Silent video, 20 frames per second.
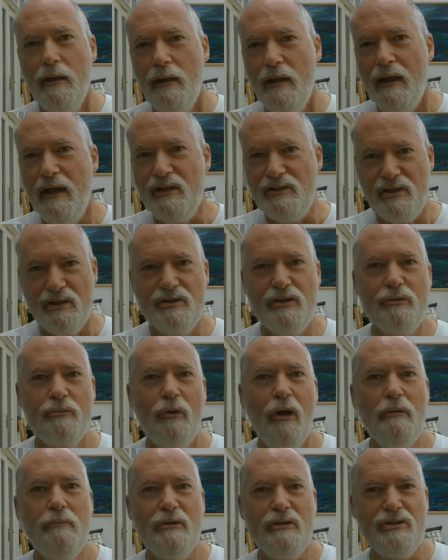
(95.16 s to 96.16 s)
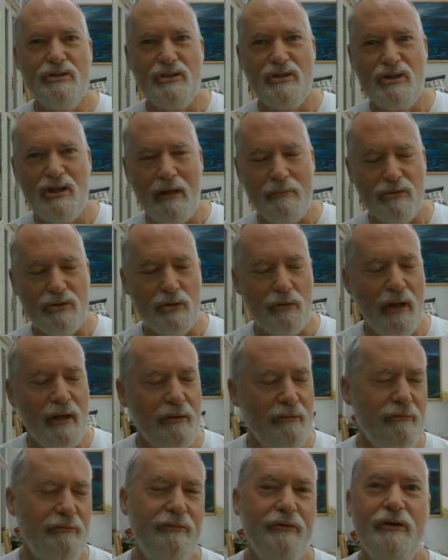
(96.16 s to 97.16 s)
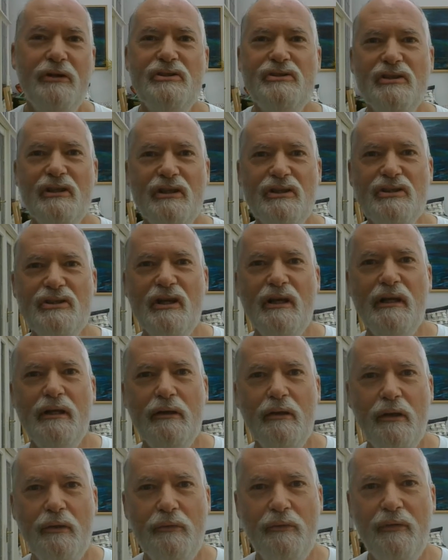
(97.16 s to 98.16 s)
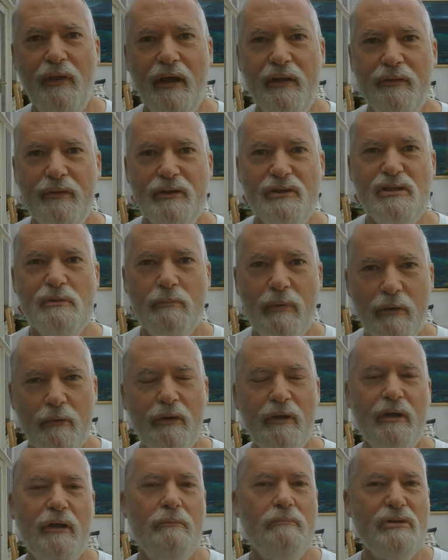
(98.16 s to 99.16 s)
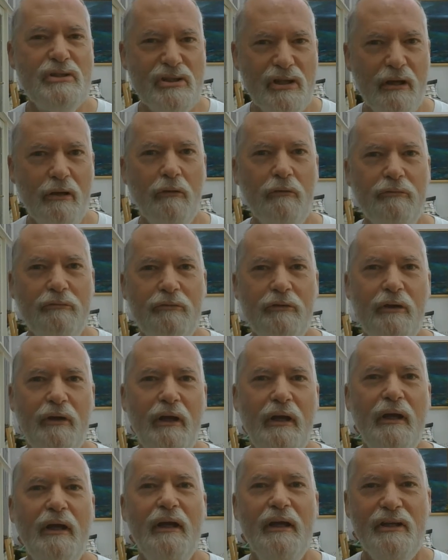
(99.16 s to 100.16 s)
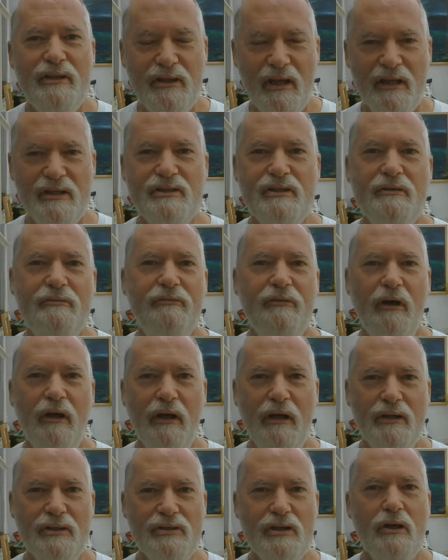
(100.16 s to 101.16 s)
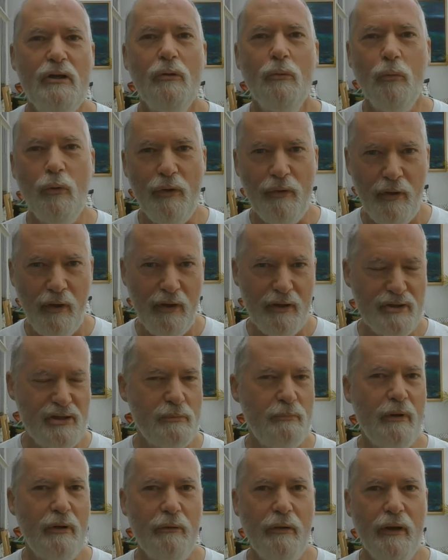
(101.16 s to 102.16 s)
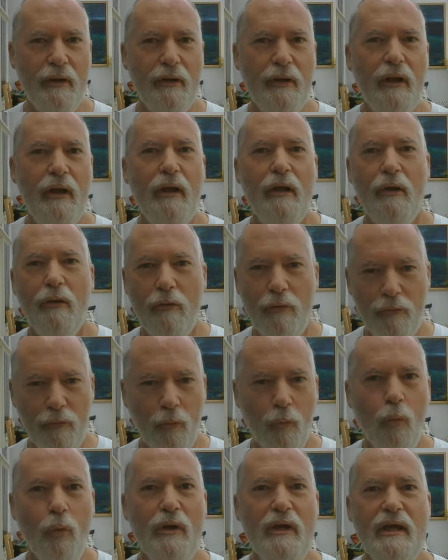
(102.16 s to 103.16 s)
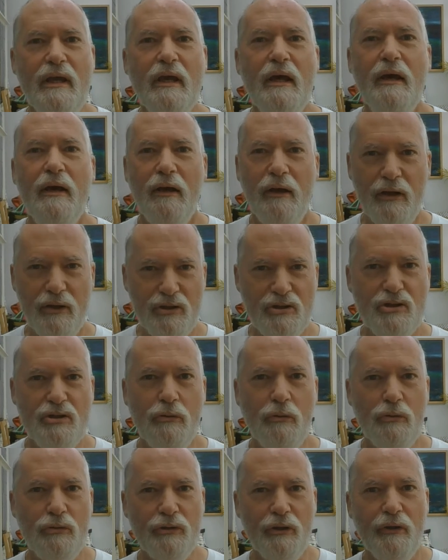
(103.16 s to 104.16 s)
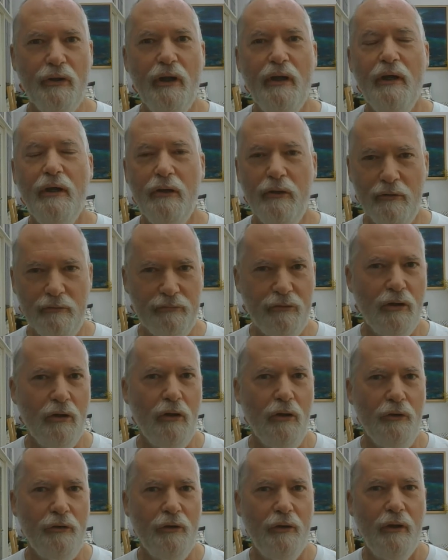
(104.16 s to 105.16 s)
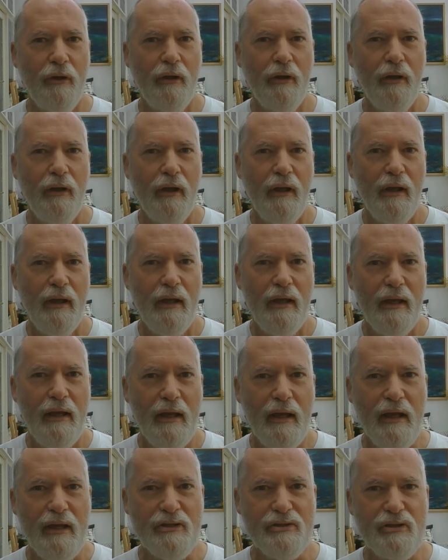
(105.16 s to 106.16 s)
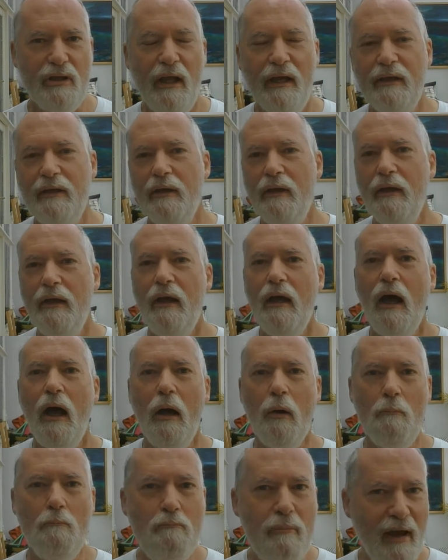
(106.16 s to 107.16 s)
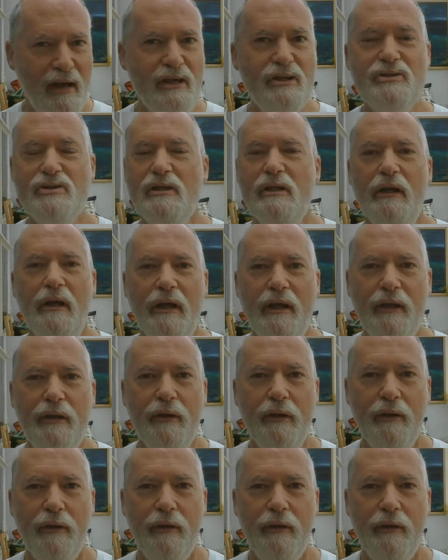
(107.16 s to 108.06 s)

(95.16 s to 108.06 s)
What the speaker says: It says in Romans chapter 8 and verse 16 that the Spirit himself testifies with our spirit that we are children of God. It's like a bass line